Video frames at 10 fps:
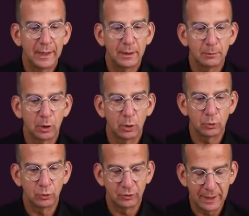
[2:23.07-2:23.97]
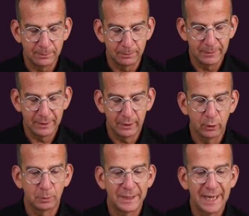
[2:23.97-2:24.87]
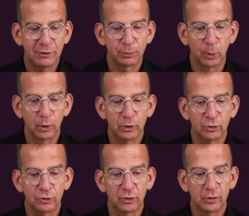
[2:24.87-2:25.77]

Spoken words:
I am going to type Minikube dashboard